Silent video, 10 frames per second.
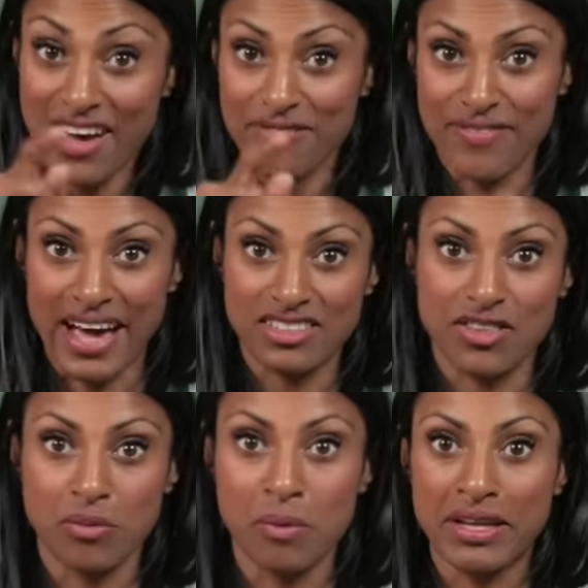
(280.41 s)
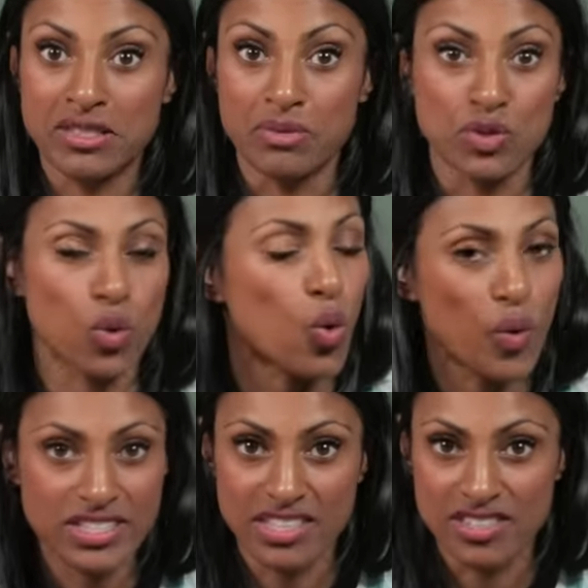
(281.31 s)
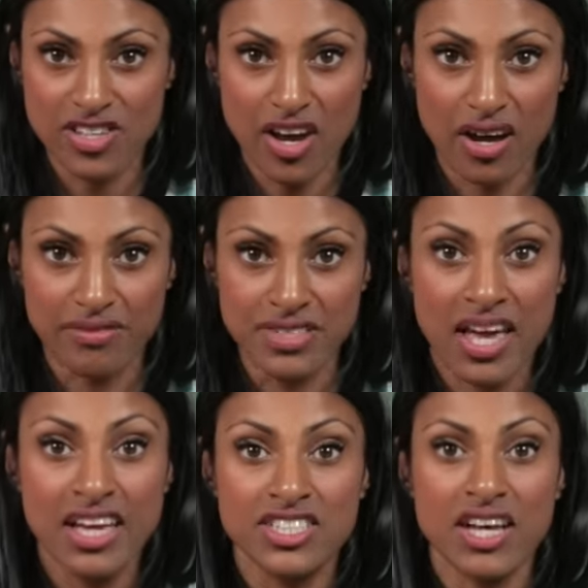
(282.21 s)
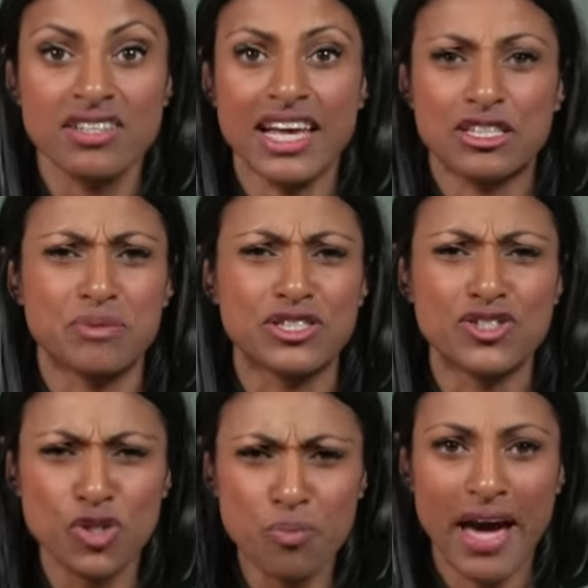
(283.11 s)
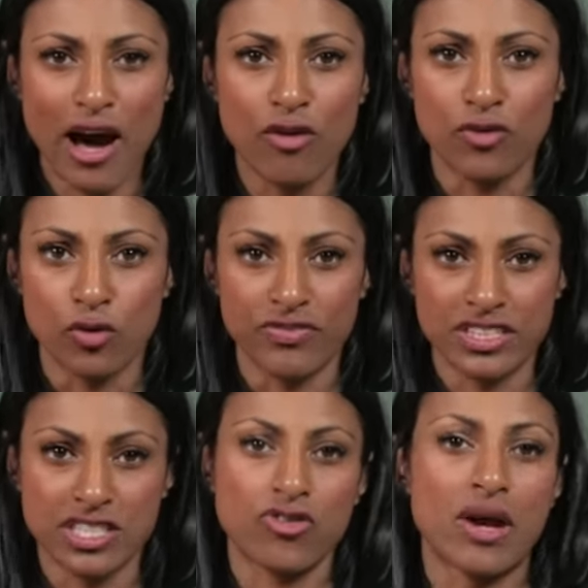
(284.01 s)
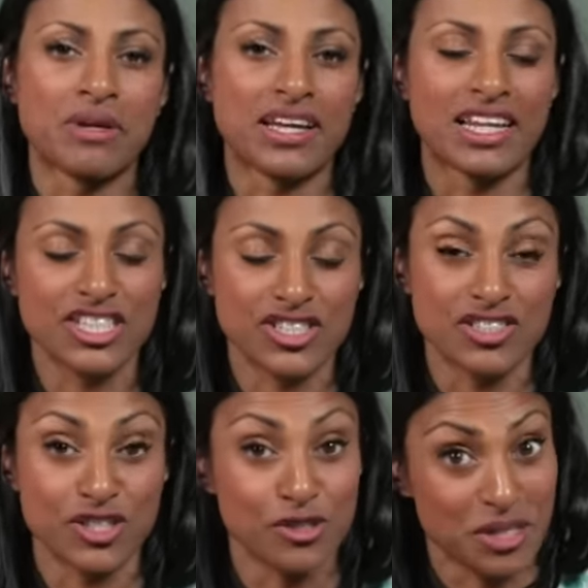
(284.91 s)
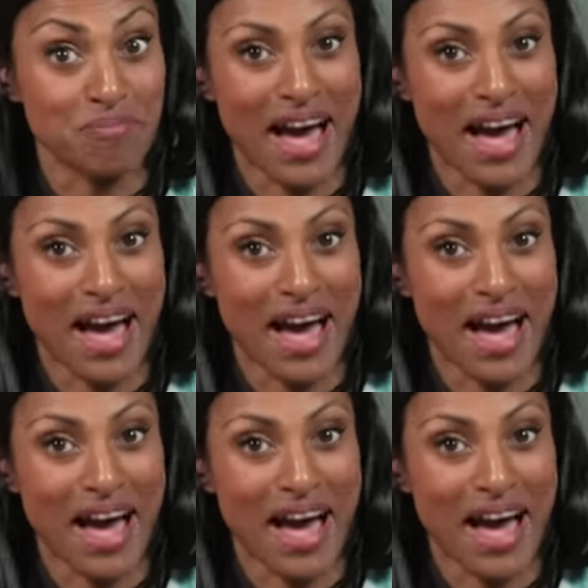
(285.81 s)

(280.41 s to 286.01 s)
that fact that momentum is always conserved turns out to be super helpful for describing collisions using